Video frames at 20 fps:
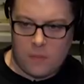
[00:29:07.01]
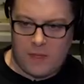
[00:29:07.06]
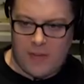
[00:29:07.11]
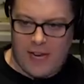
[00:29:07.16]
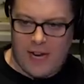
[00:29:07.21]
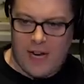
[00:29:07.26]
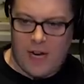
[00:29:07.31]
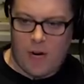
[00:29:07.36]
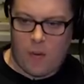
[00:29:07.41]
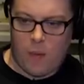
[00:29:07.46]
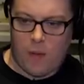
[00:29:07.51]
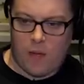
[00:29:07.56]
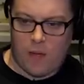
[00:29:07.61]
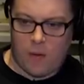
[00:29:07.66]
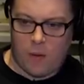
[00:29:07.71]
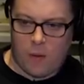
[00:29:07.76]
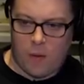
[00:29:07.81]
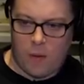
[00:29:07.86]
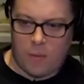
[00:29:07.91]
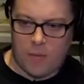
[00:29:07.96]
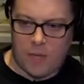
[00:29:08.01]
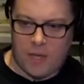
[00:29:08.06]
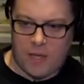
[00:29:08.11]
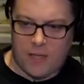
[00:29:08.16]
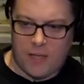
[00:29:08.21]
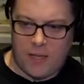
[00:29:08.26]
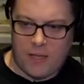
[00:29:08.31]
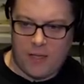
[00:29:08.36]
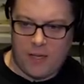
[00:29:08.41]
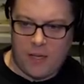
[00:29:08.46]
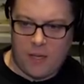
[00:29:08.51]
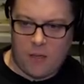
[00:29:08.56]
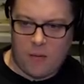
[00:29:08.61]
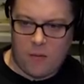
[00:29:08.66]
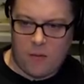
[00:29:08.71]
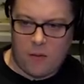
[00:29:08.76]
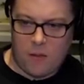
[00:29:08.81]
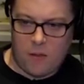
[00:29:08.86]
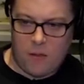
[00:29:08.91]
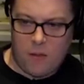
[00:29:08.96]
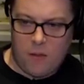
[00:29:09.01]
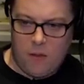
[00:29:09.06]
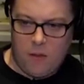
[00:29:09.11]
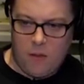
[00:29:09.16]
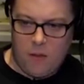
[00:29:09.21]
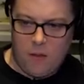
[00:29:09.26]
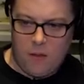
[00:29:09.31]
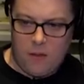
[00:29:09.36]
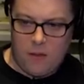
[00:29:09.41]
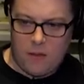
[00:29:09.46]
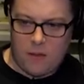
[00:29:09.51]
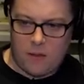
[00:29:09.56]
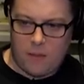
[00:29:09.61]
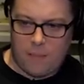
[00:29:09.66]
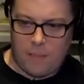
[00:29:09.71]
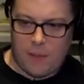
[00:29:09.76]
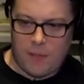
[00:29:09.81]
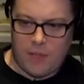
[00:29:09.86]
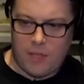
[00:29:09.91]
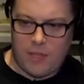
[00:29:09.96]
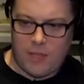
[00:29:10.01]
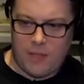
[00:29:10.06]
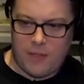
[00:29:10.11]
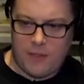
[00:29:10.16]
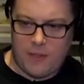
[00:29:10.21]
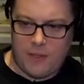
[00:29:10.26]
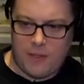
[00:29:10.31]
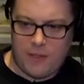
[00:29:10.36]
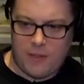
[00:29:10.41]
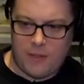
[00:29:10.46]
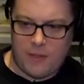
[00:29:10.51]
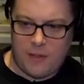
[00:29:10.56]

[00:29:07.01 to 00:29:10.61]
There we go, long drag takedown. Some punches.